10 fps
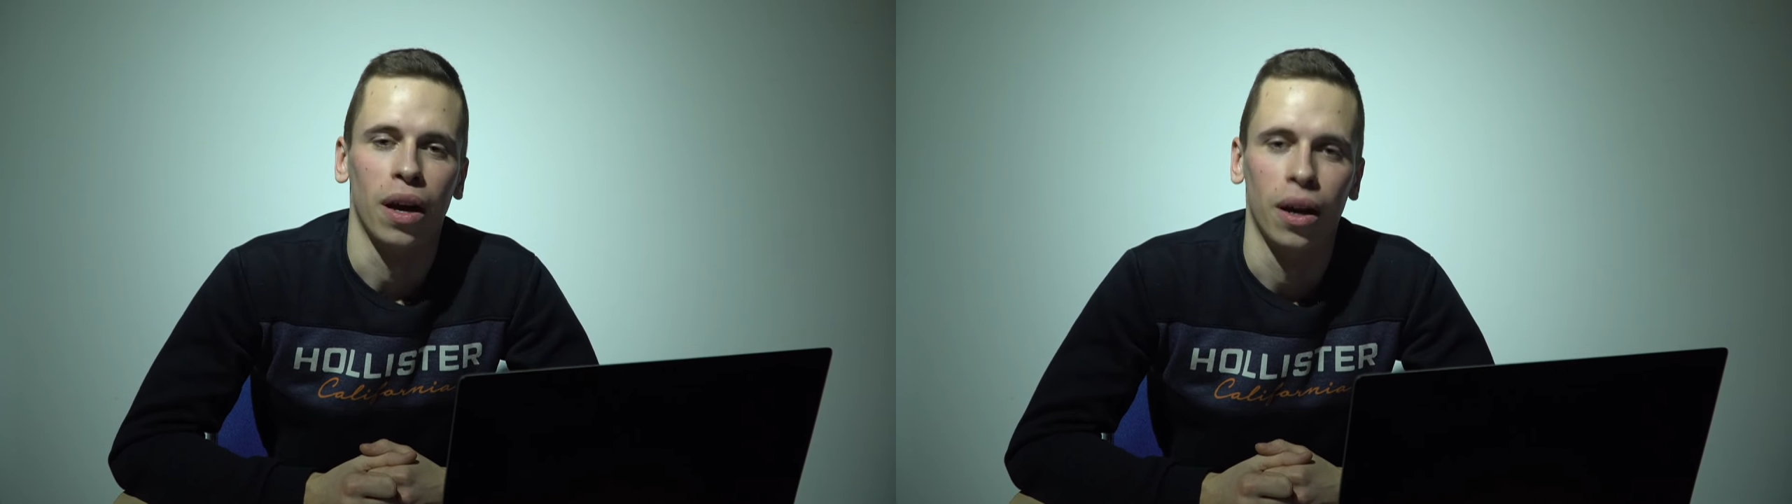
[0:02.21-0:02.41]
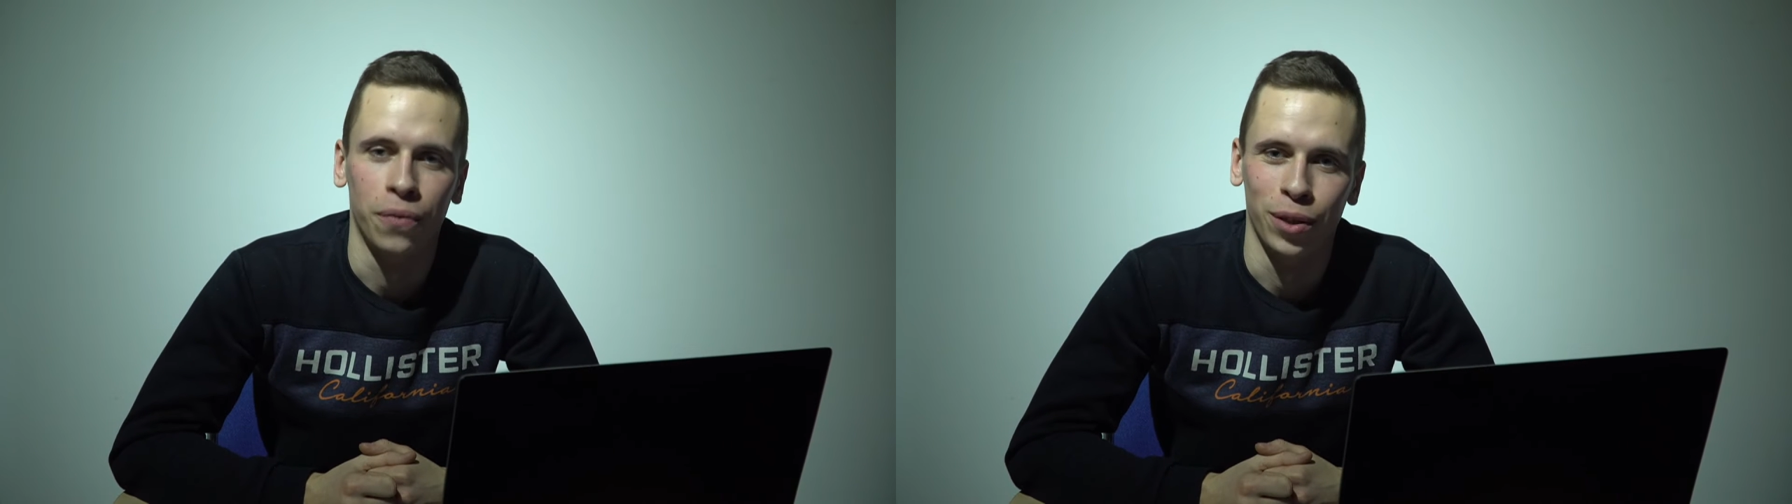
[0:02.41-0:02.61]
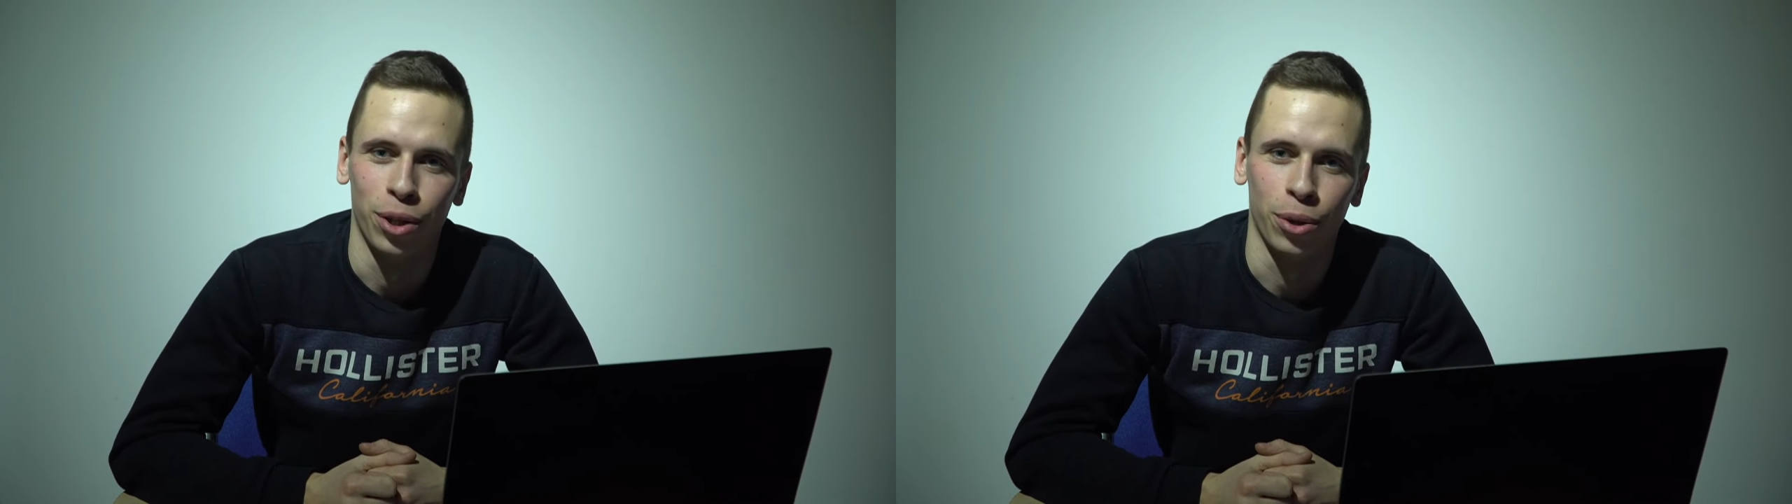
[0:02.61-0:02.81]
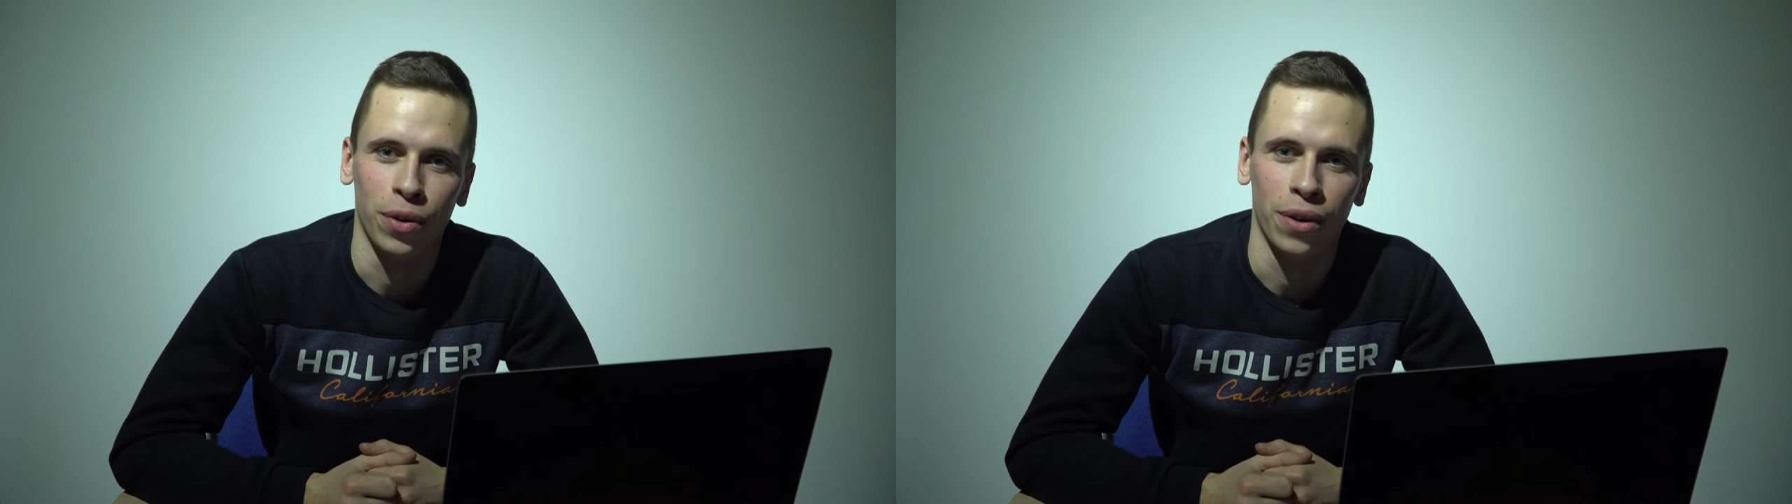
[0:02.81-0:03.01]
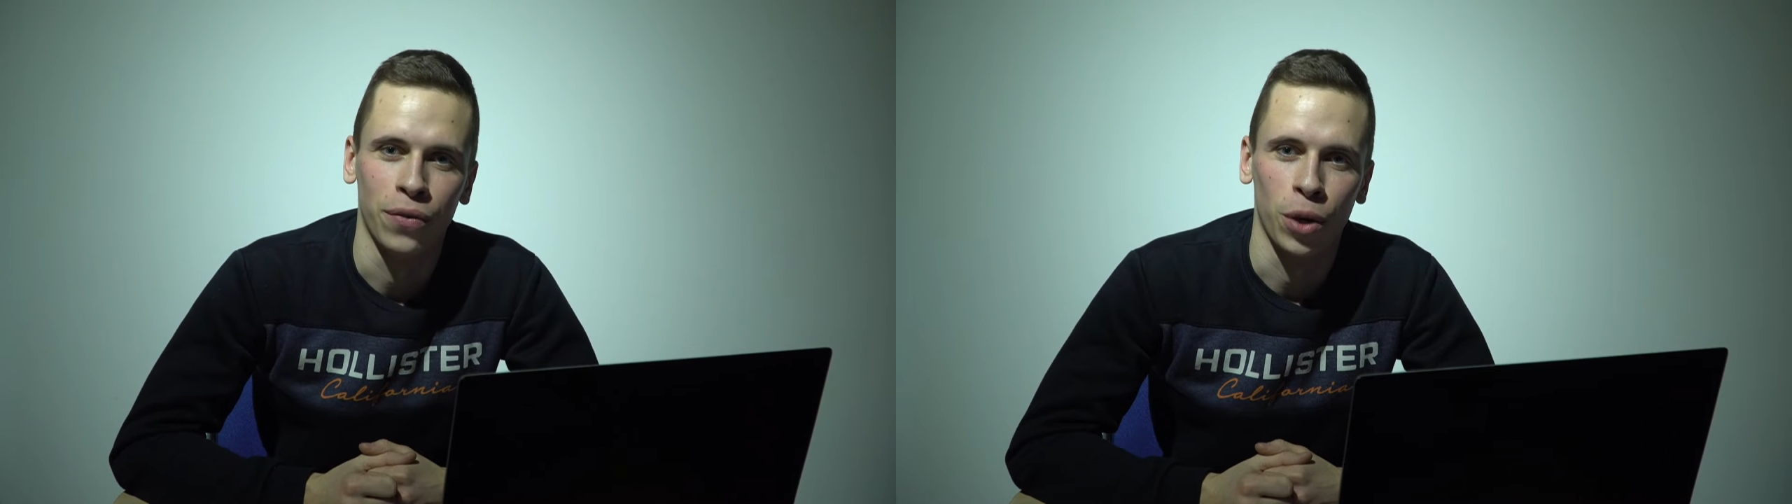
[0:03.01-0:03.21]
I'm a
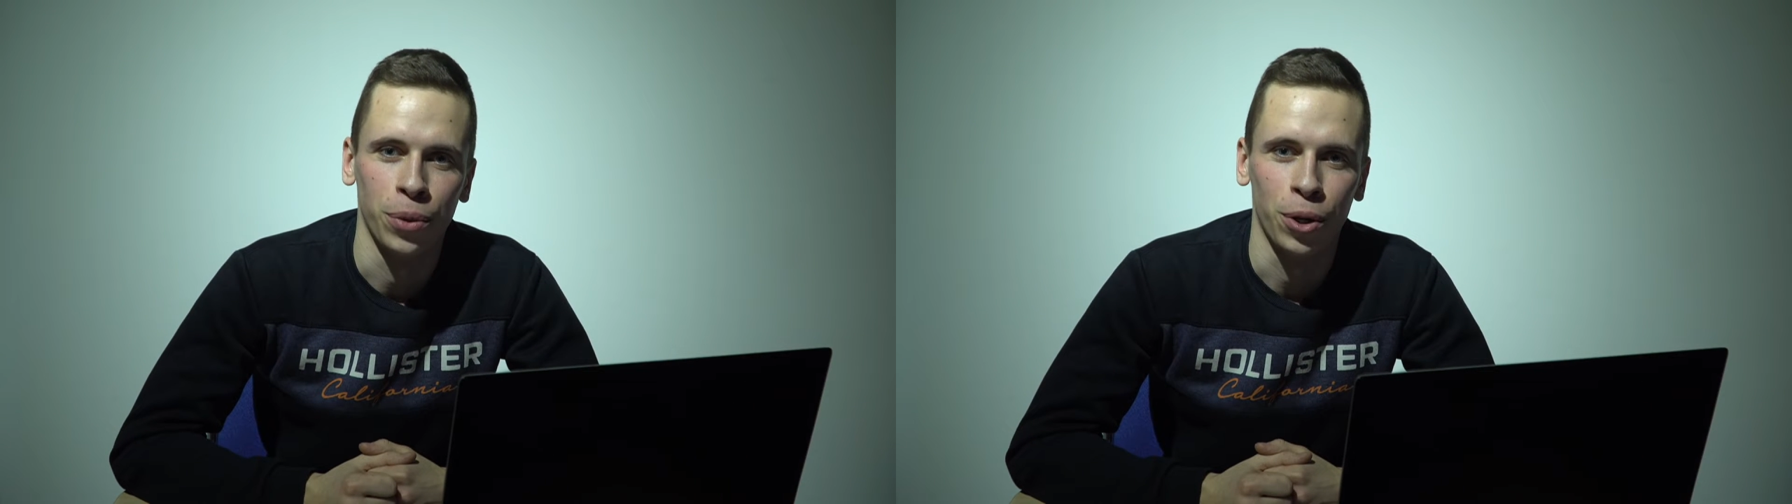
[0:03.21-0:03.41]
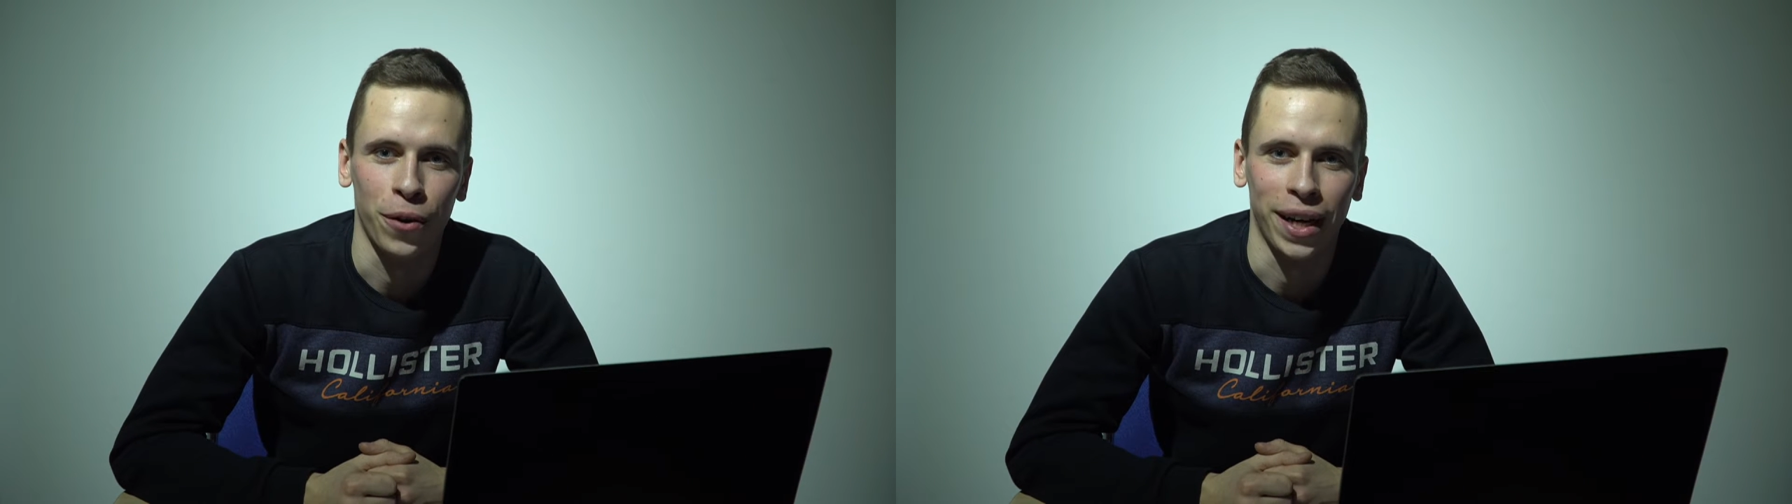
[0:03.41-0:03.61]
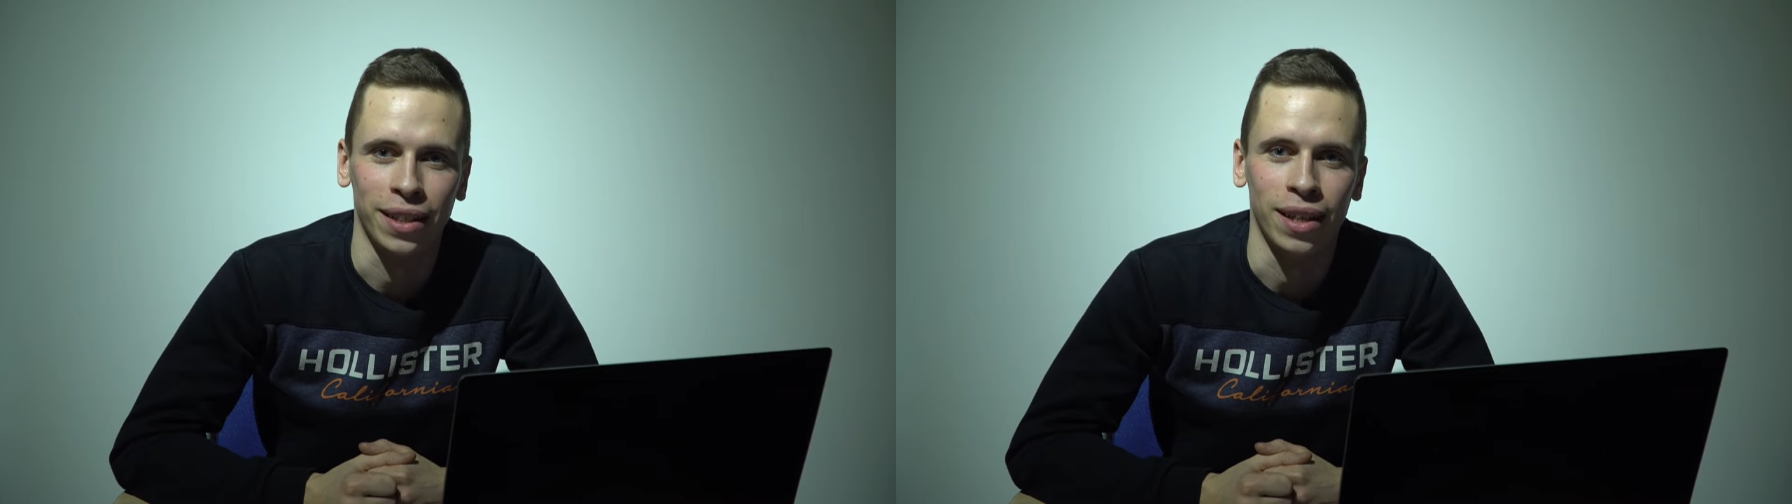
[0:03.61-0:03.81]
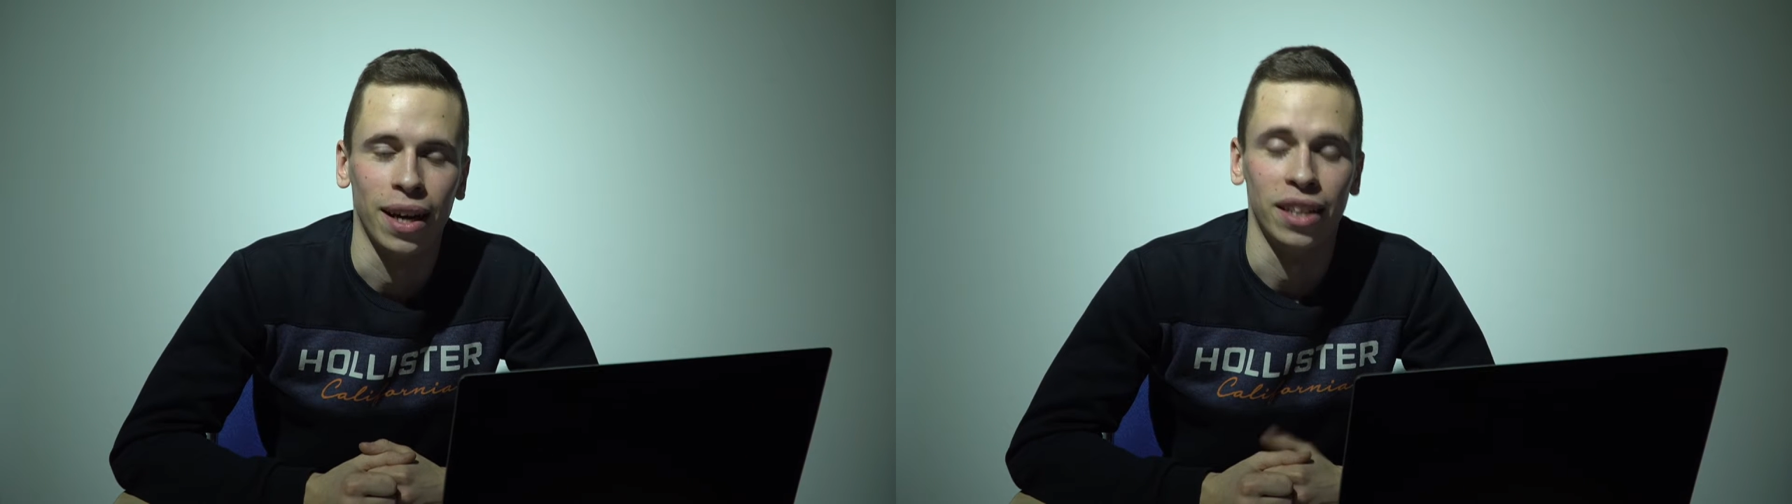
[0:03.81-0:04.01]
photographer from Ukraine